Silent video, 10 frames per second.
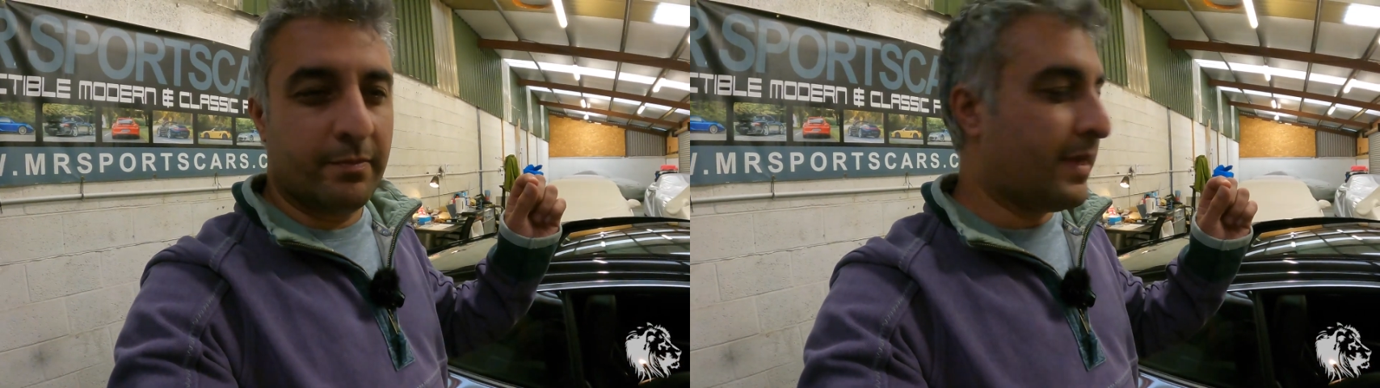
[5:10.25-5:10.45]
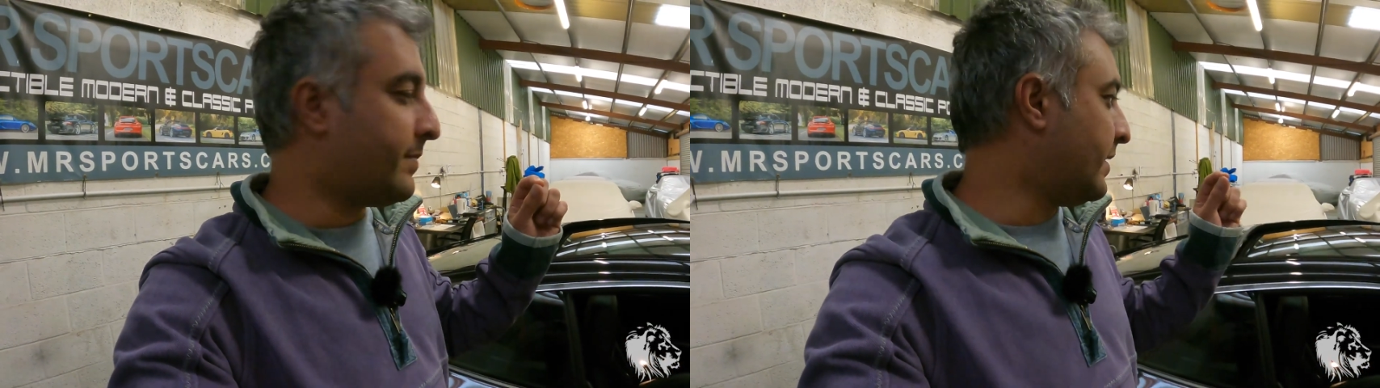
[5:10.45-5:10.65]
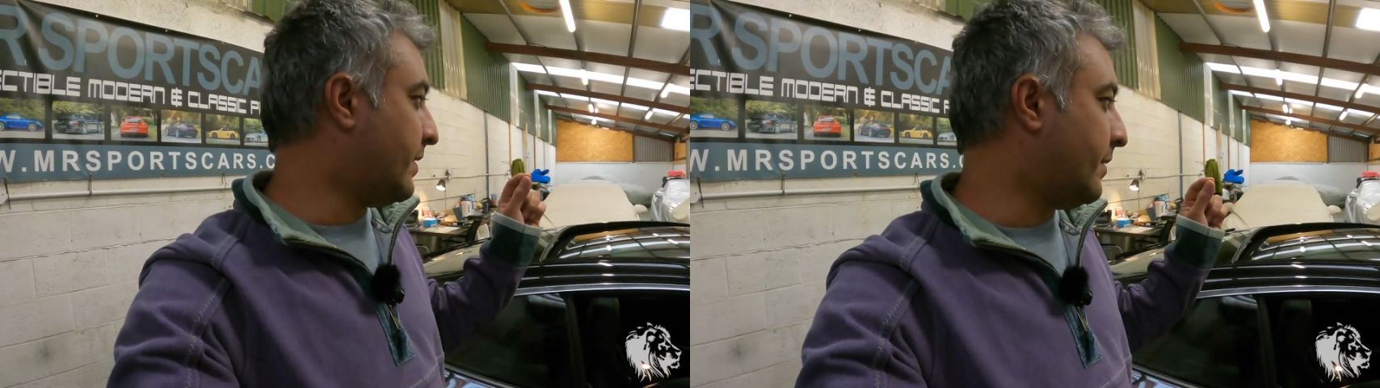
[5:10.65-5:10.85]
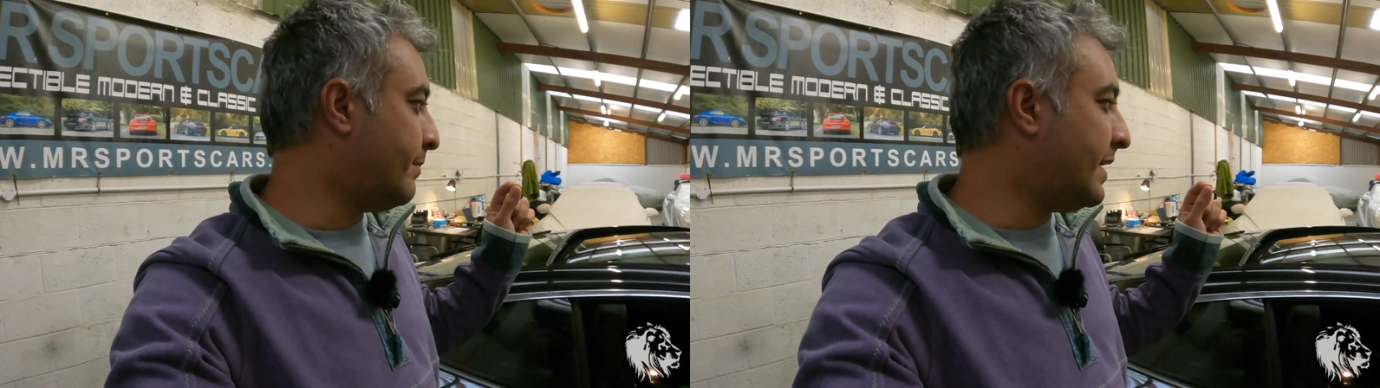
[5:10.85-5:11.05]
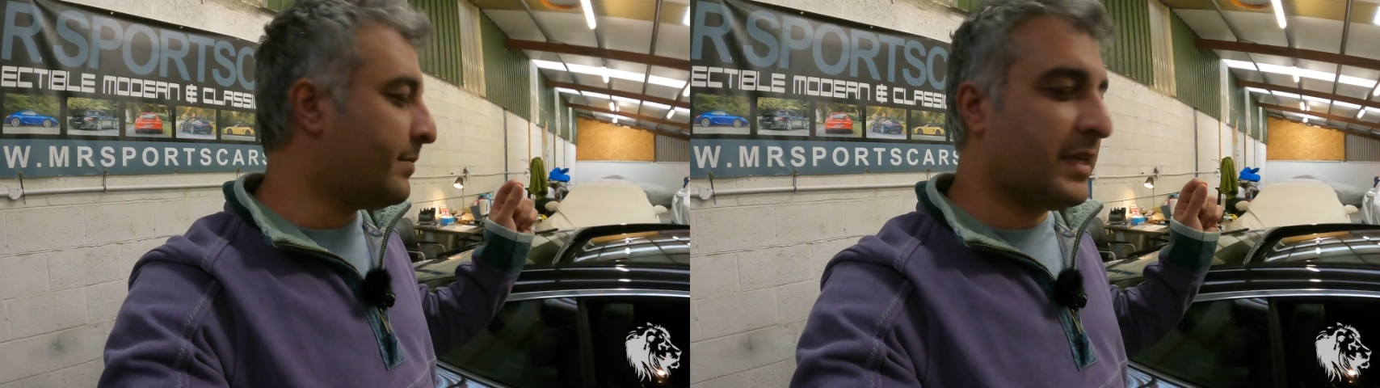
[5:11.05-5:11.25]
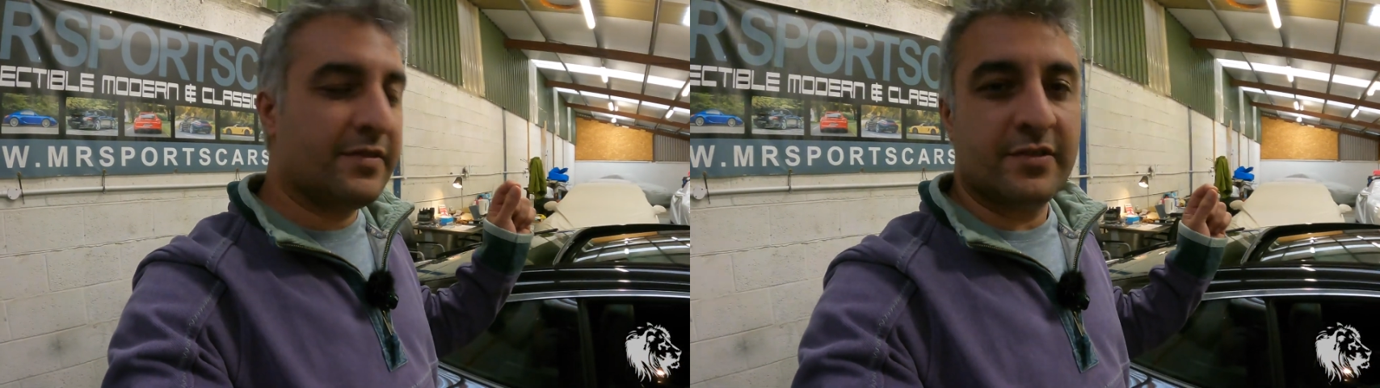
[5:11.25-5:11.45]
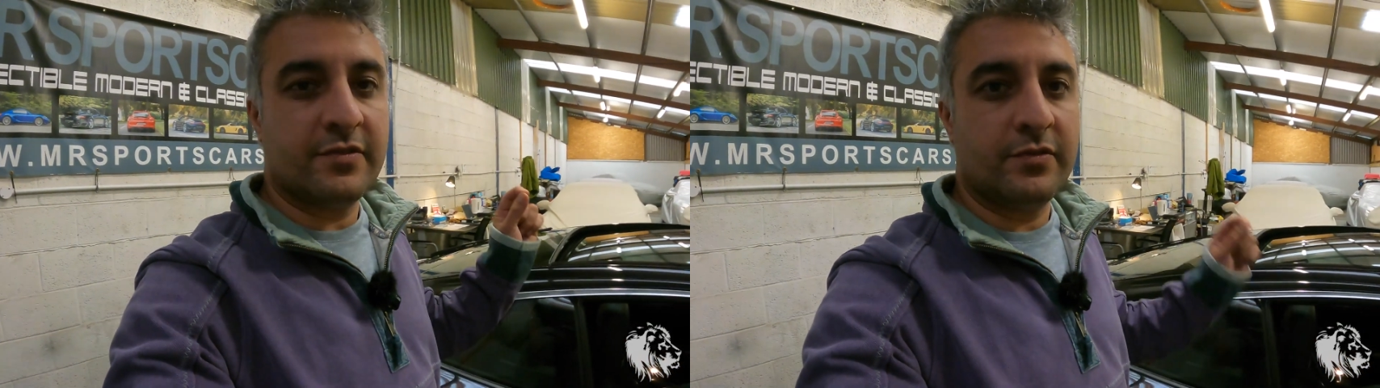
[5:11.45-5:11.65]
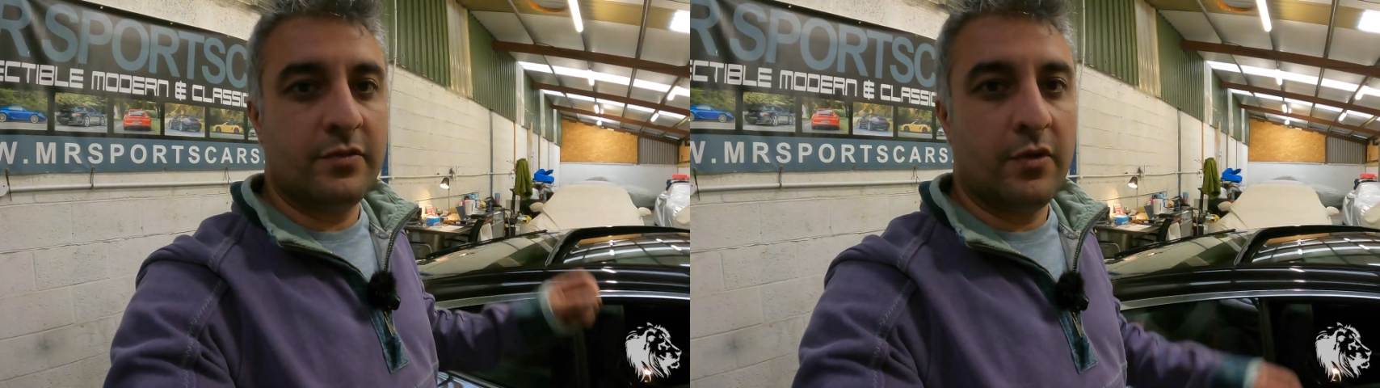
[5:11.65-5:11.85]
maybe a
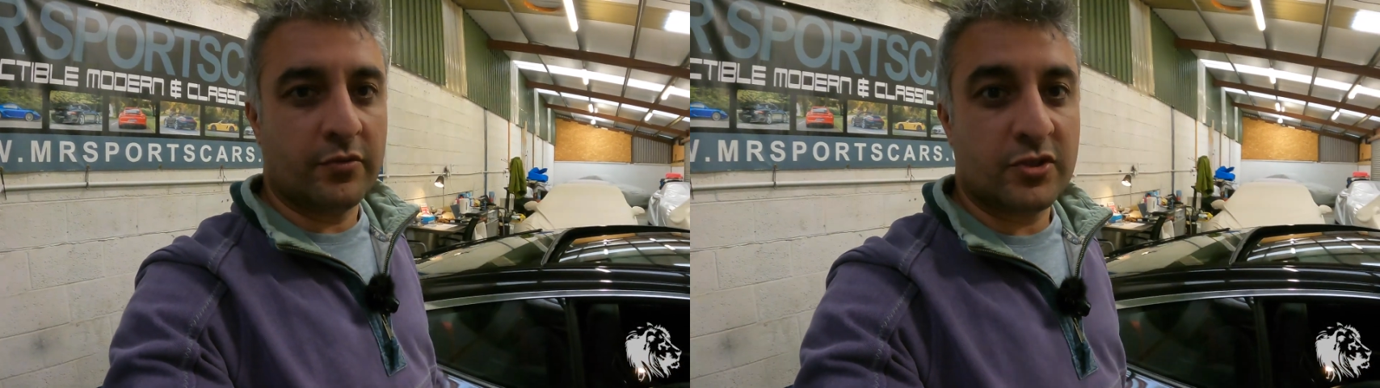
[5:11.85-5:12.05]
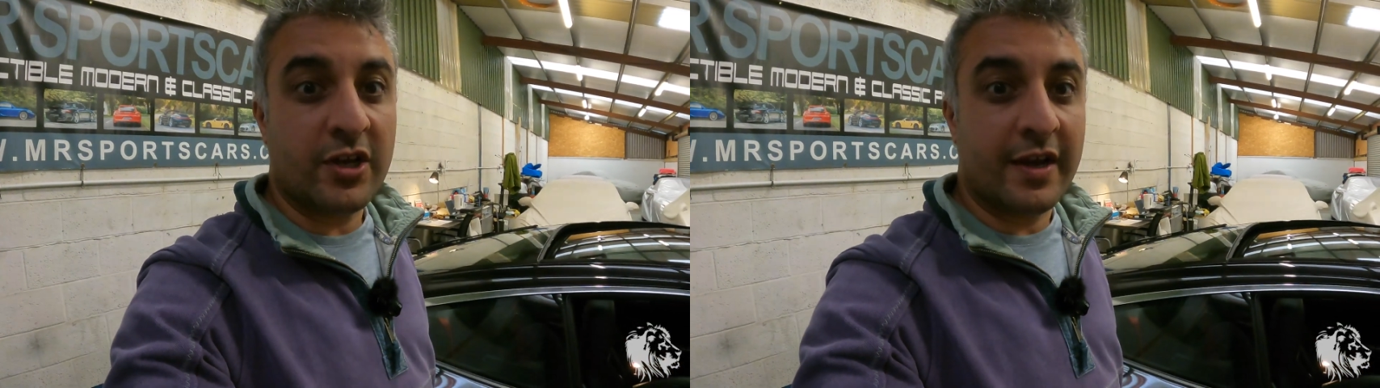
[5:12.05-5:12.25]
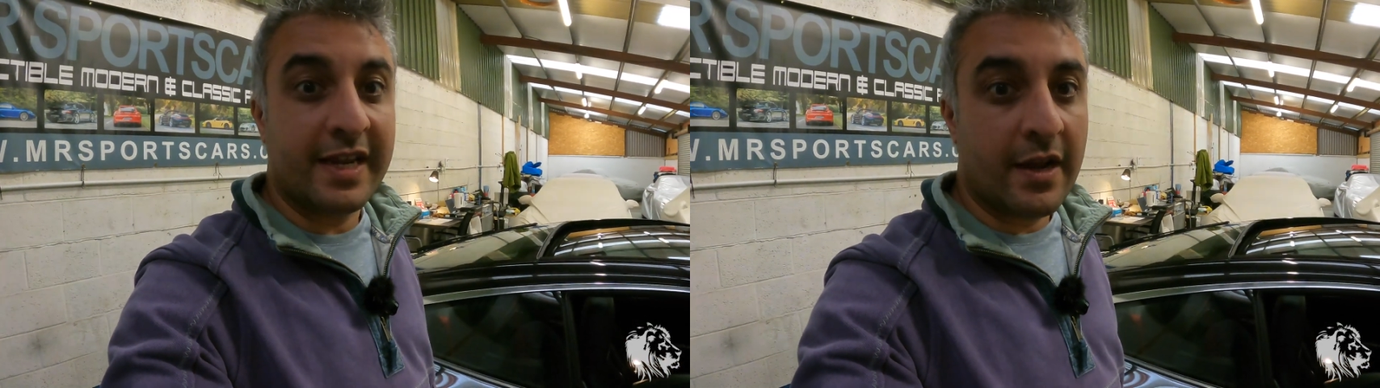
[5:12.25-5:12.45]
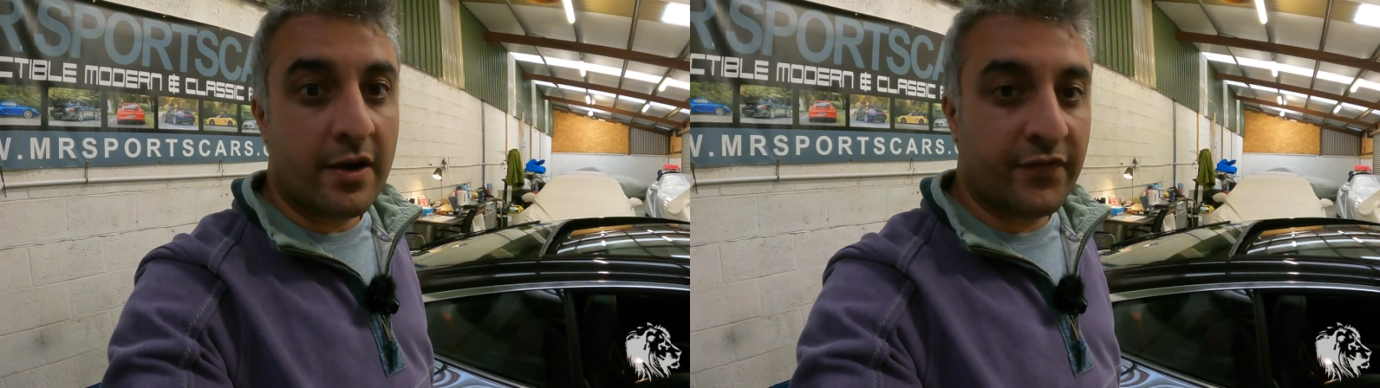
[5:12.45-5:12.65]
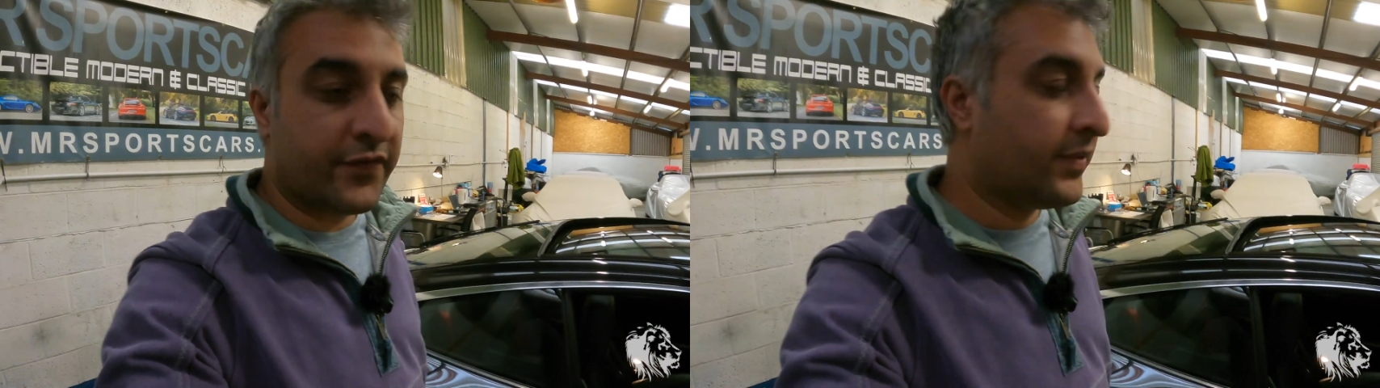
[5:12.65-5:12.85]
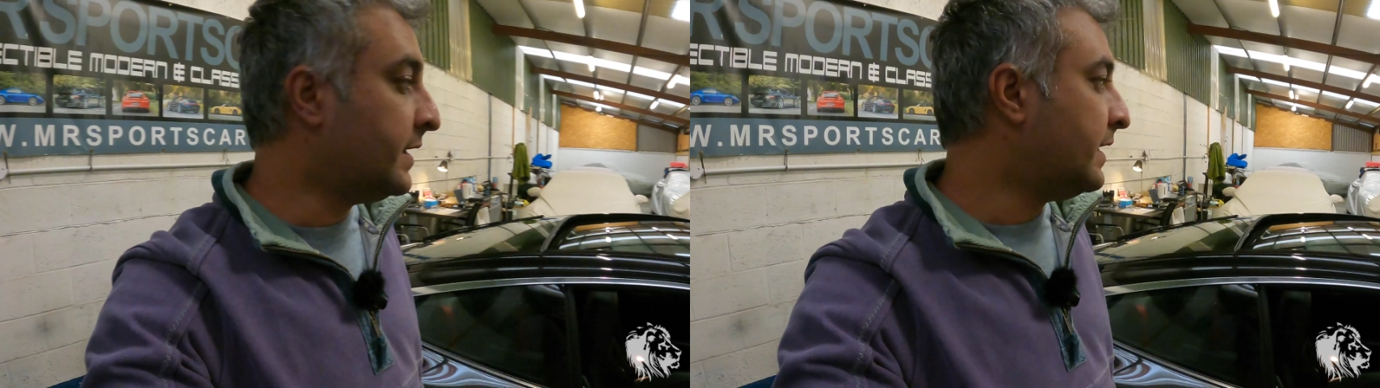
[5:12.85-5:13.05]
millimetre not shut enough.